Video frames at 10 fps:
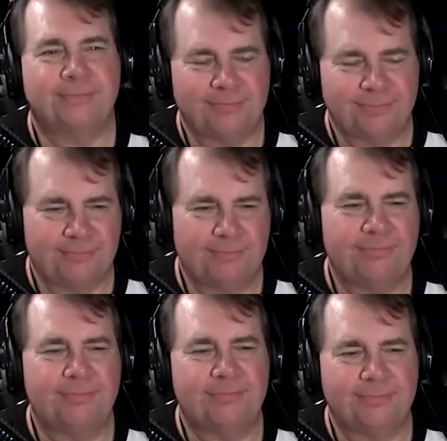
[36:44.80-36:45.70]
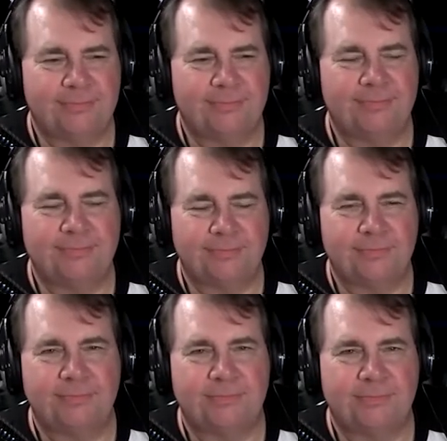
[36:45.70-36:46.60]

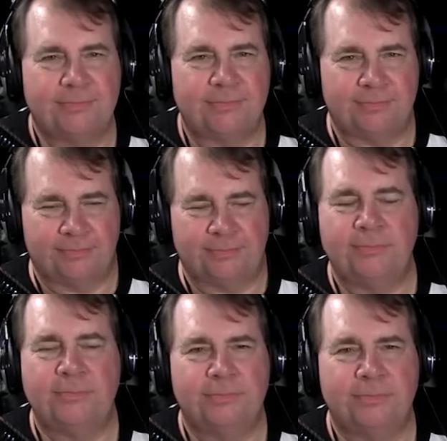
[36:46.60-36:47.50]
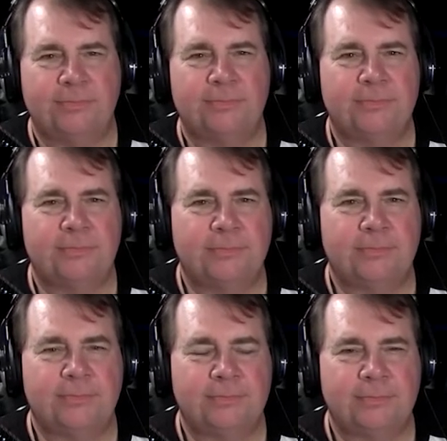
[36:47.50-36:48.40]

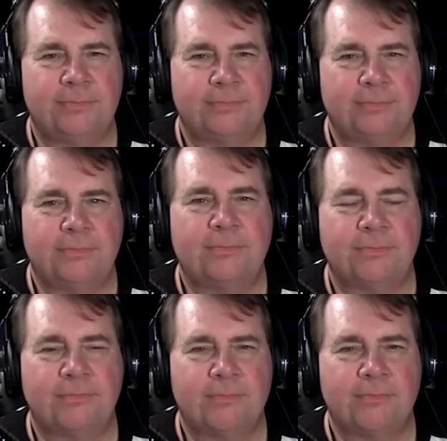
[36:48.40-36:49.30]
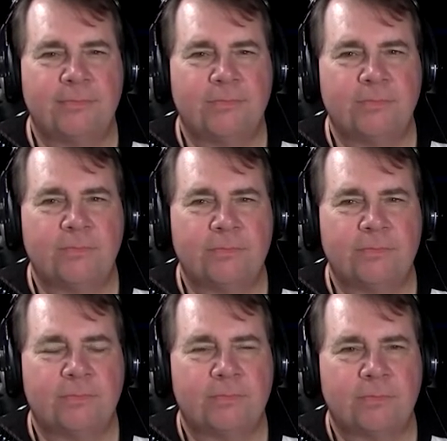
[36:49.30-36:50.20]

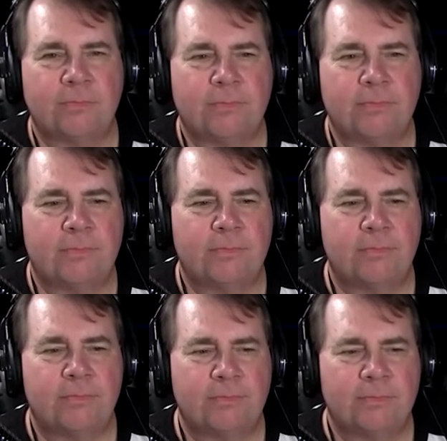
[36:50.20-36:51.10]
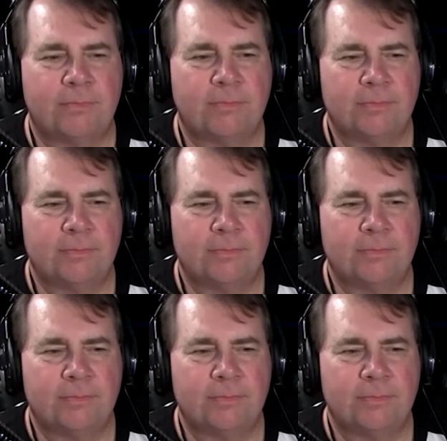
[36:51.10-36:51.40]
The person shown says nothing.